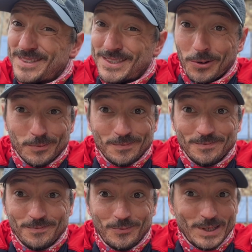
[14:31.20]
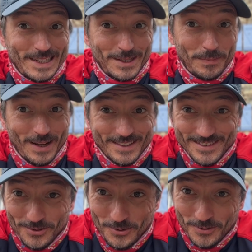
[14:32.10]
So we did plant
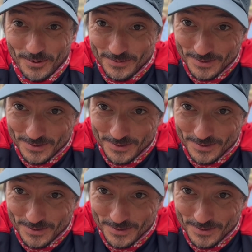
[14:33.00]
all of